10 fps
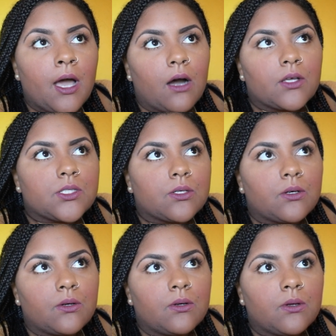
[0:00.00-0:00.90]

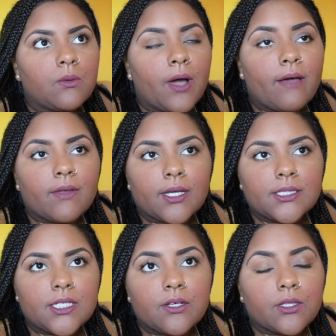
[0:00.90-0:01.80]
Also, we'll have like
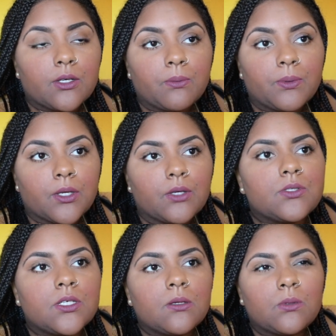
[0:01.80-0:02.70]
a Dear Ethiopia
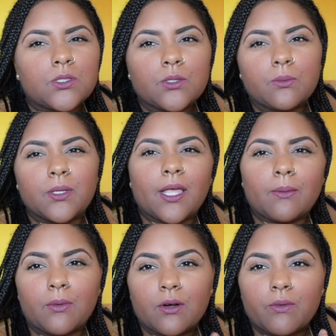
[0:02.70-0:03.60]
YouTube, which will be
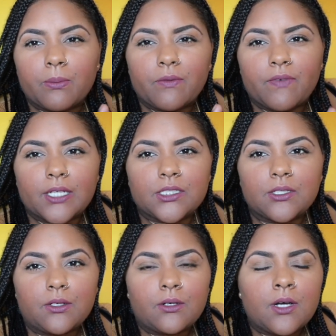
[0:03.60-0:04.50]
like more of a
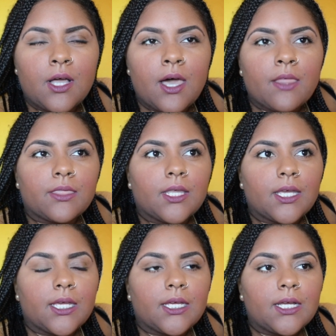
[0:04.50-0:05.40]
professional
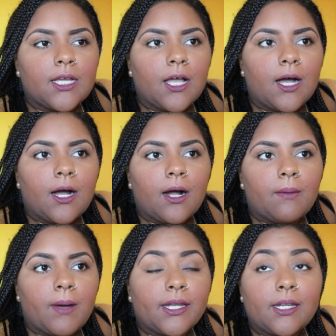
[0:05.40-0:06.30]
thing.
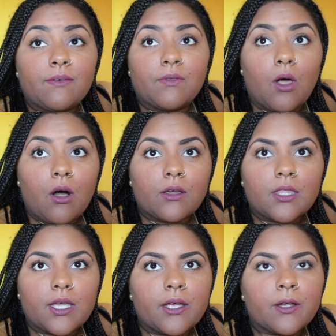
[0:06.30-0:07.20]
Um, I did a vlog
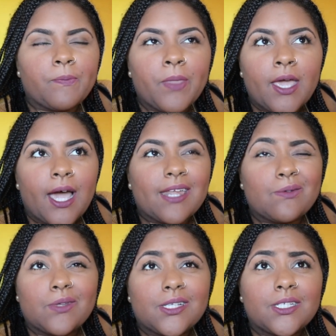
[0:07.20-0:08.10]
there. I
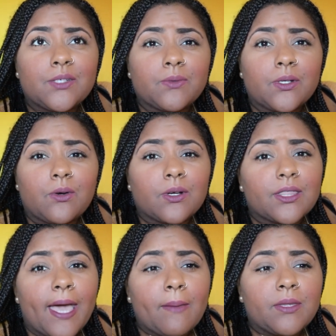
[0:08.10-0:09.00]
didn't really get to
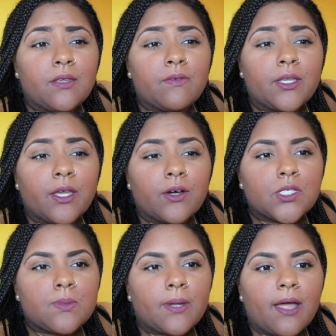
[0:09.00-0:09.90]
record that many
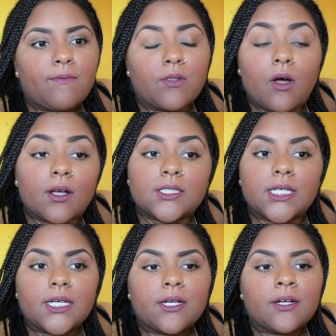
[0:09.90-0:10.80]
videos, but I vlogged
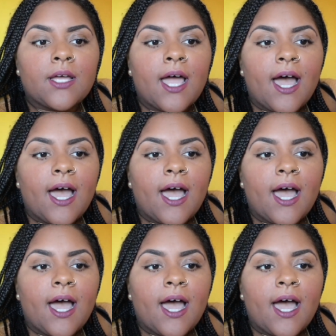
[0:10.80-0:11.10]
there.